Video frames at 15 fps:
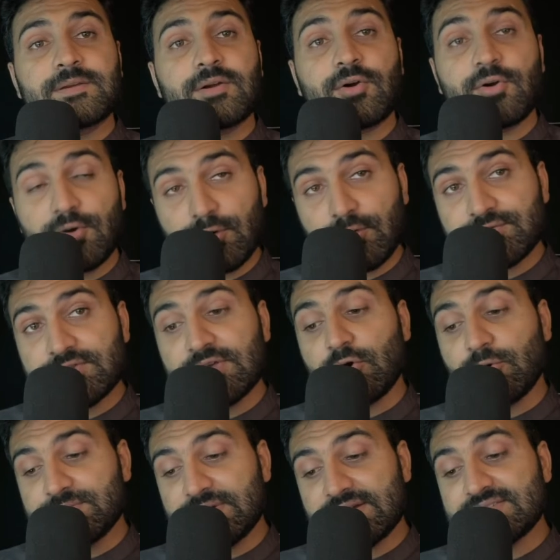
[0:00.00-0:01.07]
All of the
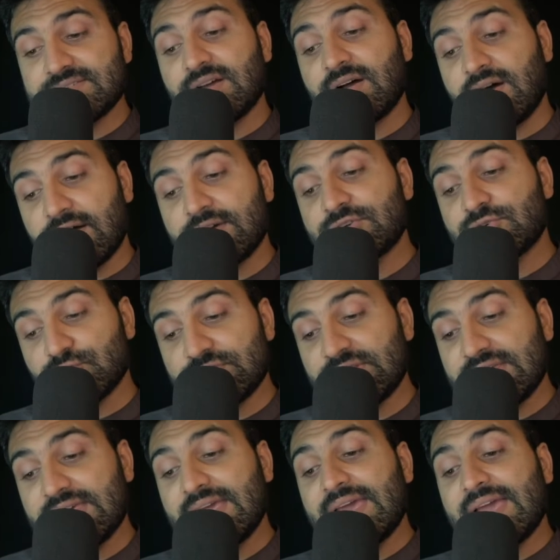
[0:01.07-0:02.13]
objects are
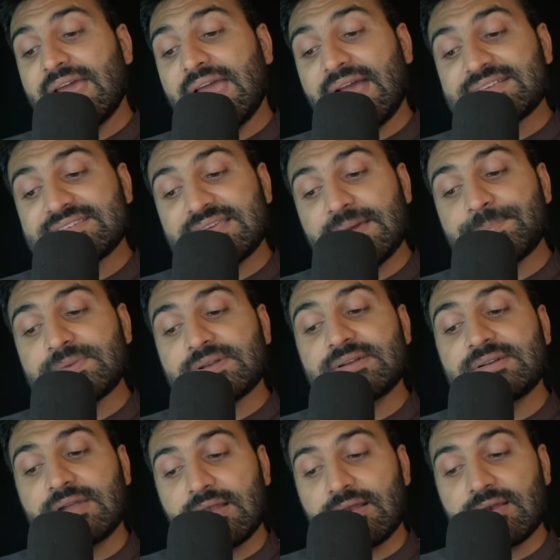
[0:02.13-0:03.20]
truthy except
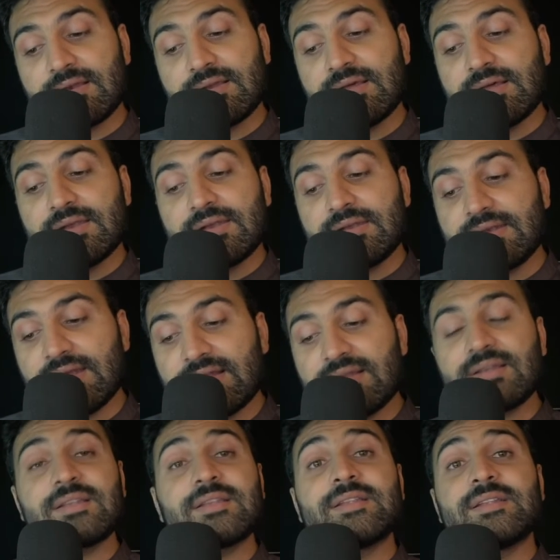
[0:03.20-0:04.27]
null.
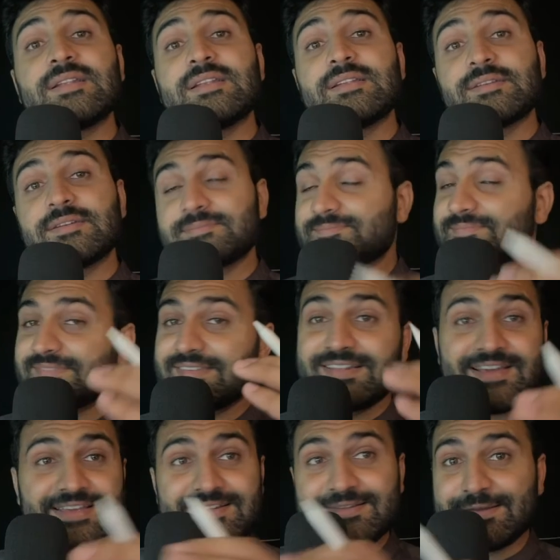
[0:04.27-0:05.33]
Null,
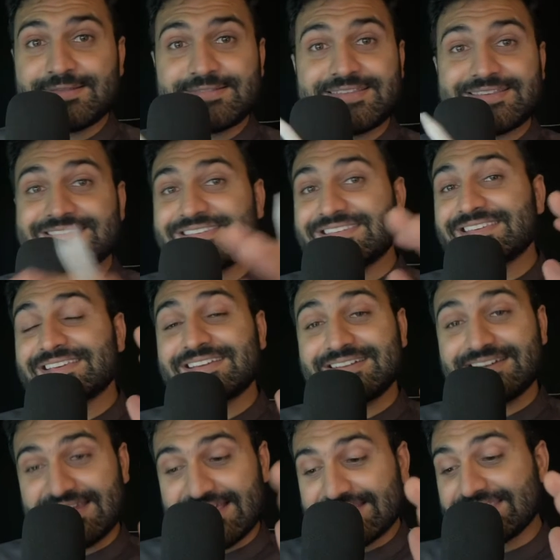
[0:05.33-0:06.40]
like, this is
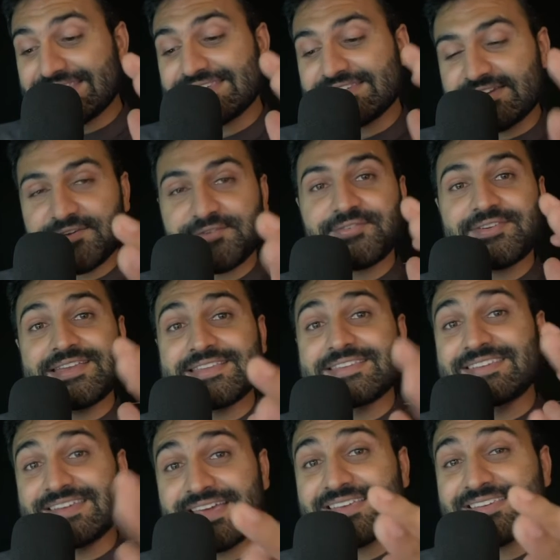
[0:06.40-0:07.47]
crazy stuff in
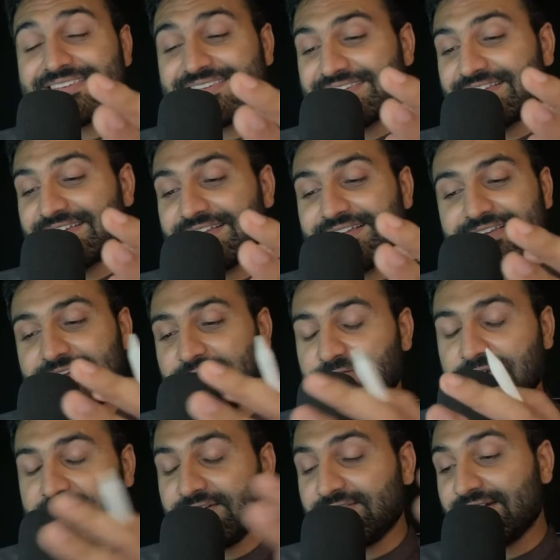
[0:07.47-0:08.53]
JS. Like,
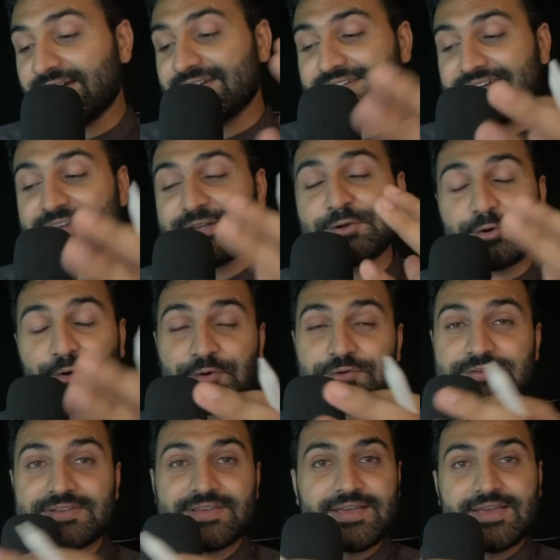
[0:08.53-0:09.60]
whenever I read
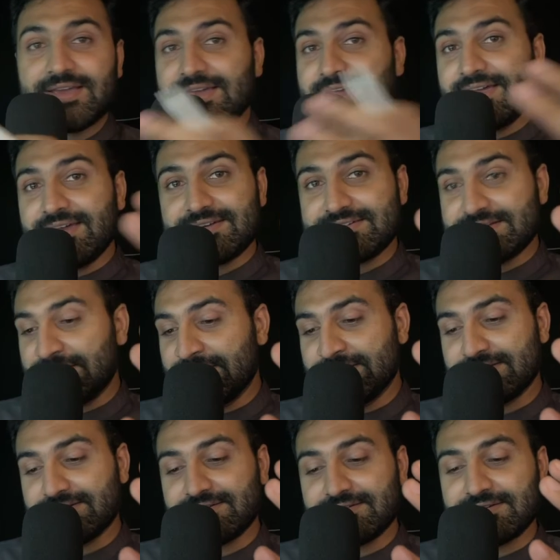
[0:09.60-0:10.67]
docs, it
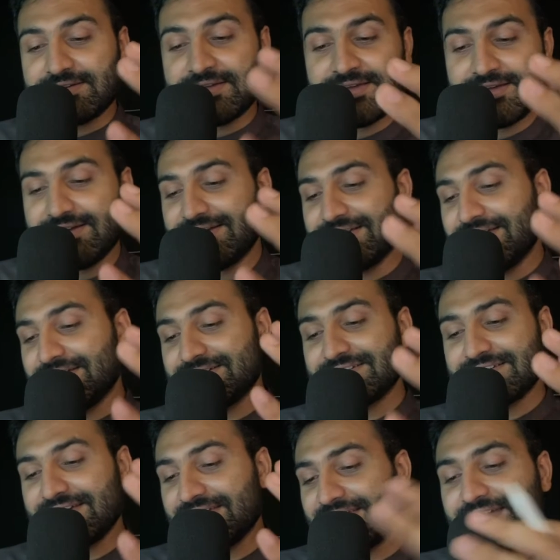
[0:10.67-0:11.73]
it
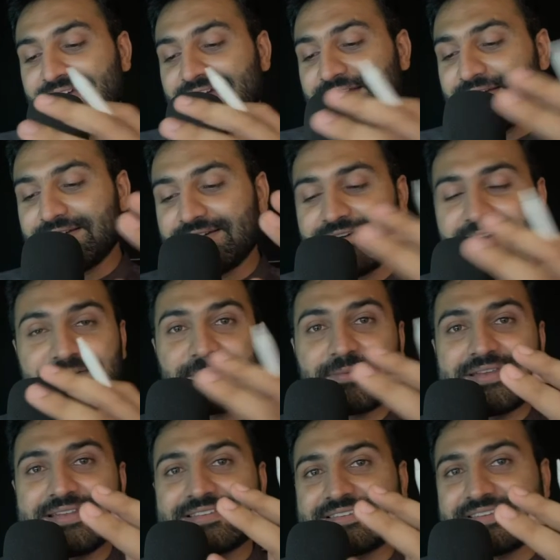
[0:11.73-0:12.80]
like got
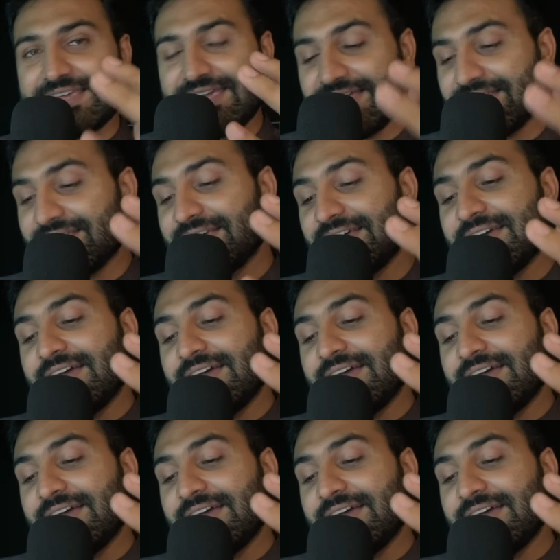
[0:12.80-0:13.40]
me insane.